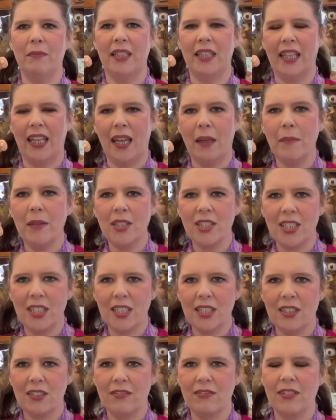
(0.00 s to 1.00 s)
me the
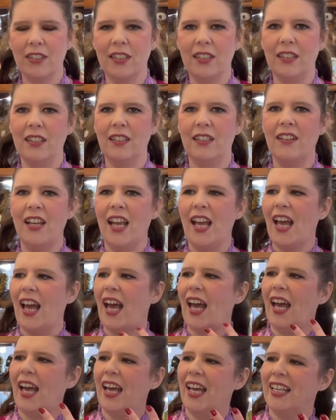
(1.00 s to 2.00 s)
images through
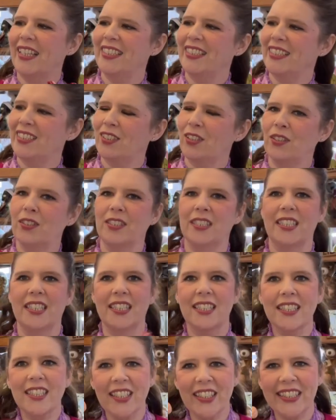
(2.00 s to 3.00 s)
and sort of
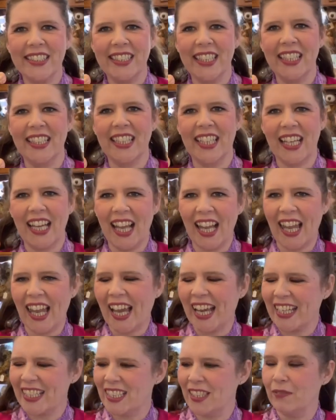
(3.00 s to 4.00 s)
discussing the
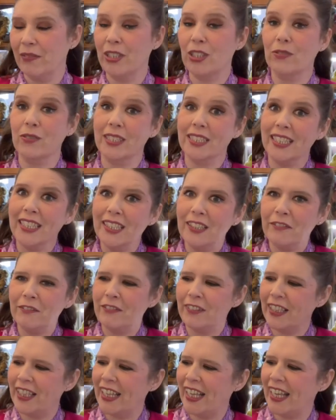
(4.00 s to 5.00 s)
collection, which was
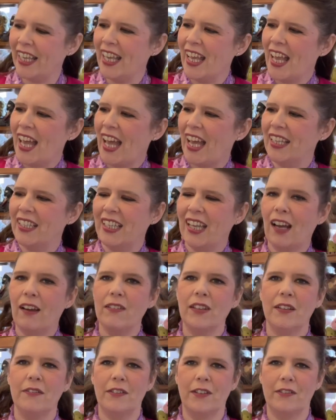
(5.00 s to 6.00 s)
lovely. And now
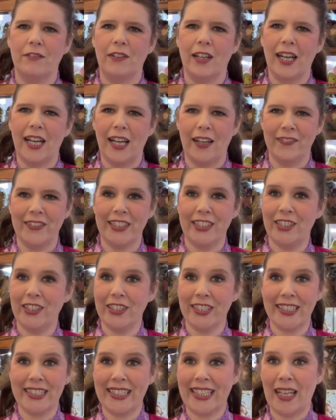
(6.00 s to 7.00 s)
they've arrived, it's
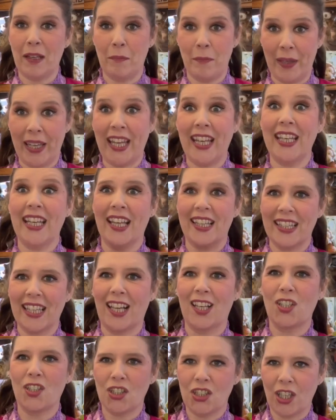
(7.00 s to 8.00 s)
just like being at
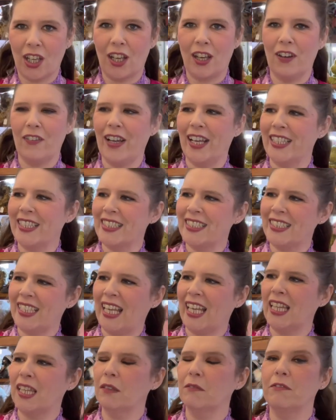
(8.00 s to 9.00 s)
that show and
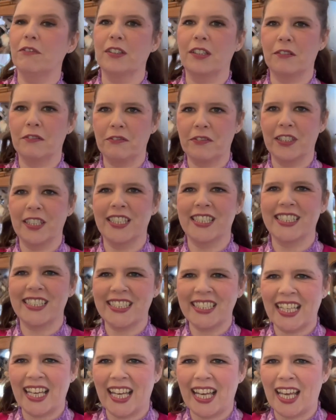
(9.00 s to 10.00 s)
seeing them for the first
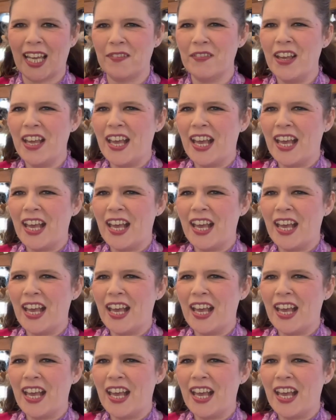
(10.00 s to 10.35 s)
time